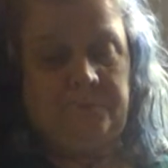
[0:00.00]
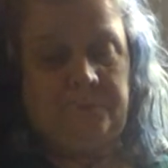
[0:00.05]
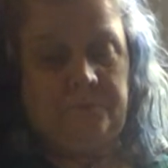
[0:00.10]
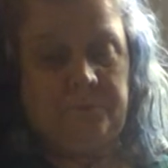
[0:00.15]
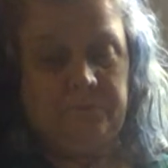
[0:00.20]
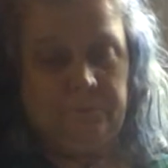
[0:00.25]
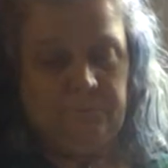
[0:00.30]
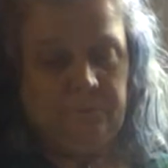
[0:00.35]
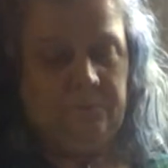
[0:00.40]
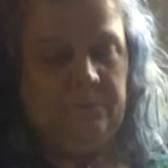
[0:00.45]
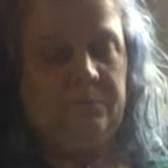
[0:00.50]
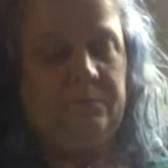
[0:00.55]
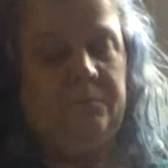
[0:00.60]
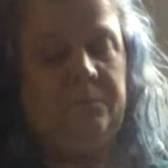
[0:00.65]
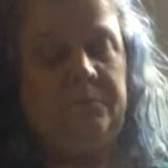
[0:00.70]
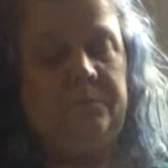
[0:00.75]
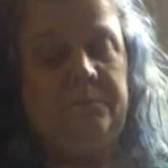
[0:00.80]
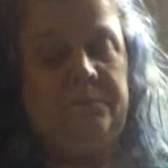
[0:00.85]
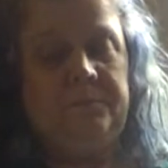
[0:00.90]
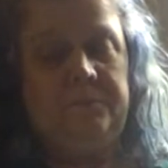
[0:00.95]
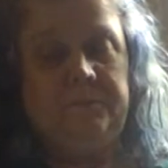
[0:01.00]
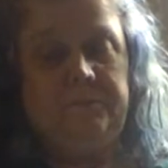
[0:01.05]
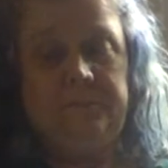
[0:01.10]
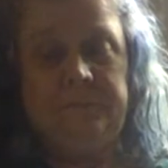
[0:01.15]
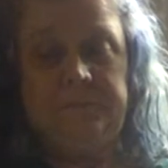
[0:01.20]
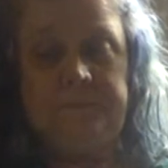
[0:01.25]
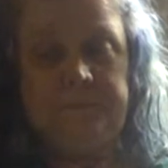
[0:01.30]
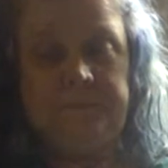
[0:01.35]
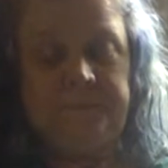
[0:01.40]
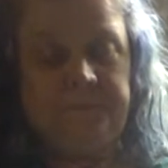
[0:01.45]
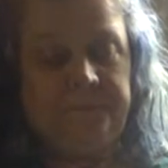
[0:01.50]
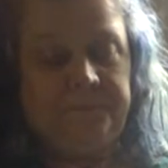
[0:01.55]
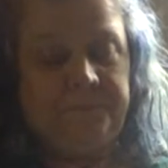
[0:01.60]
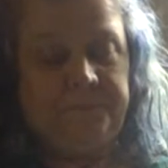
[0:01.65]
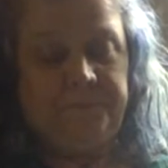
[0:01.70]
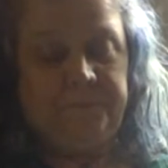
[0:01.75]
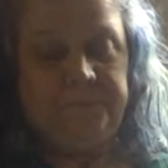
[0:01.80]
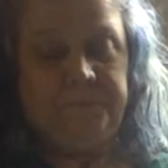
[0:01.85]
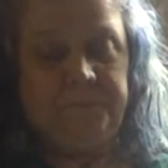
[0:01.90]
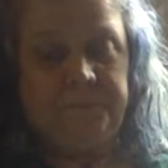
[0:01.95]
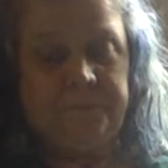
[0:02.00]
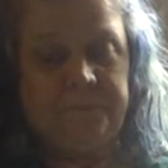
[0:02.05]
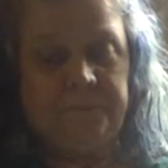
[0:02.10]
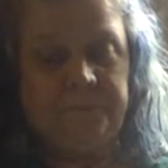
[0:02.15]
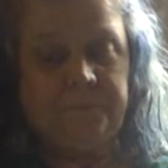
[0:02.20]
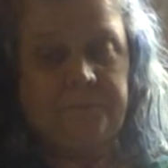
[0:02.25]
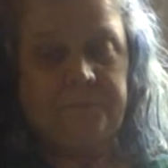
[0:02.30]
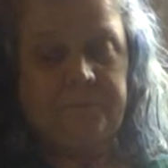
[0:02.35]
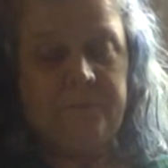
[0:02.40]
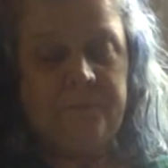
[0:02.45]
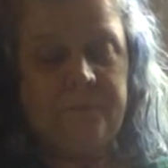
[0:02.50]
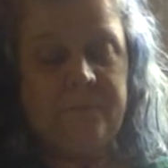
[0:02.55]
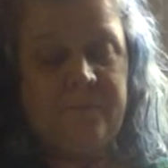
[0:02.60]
No one is speaking in this clip.